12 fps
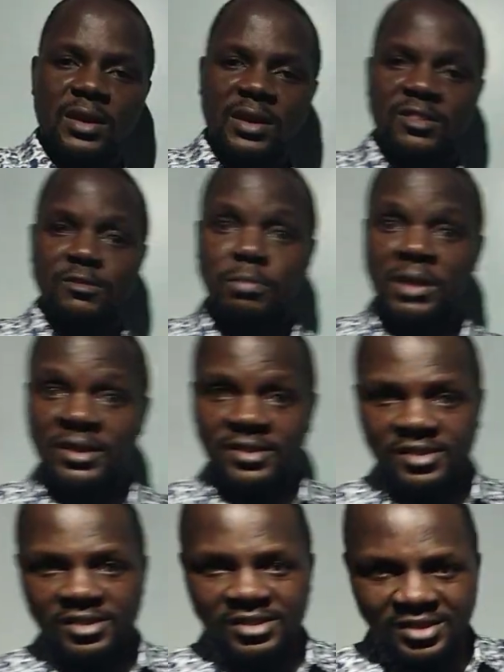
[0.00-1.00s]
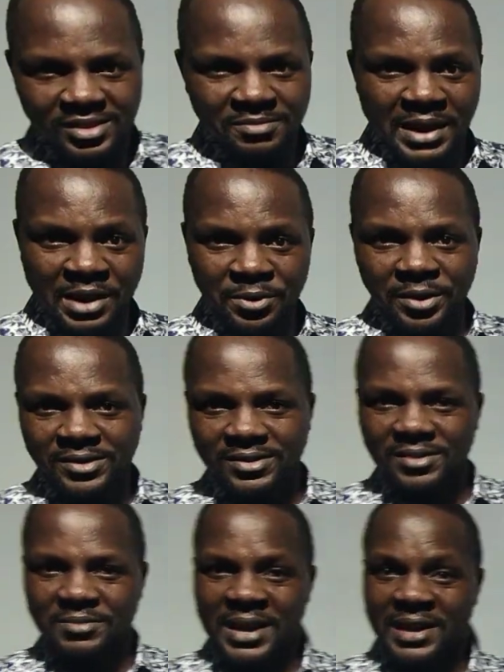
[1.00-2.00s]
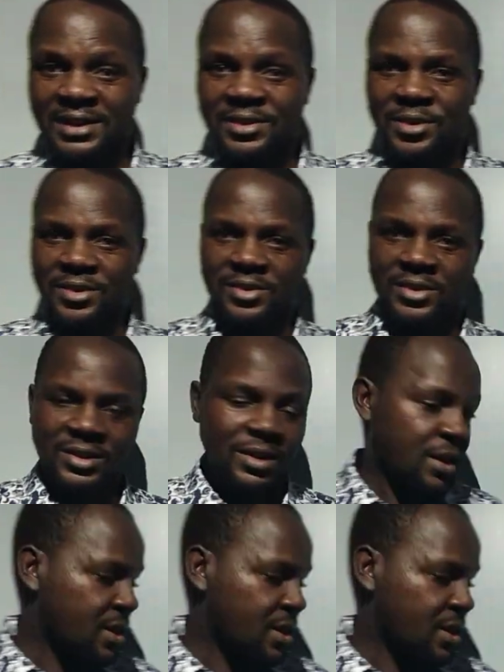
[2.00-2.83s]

it's bleach by what? By reduction.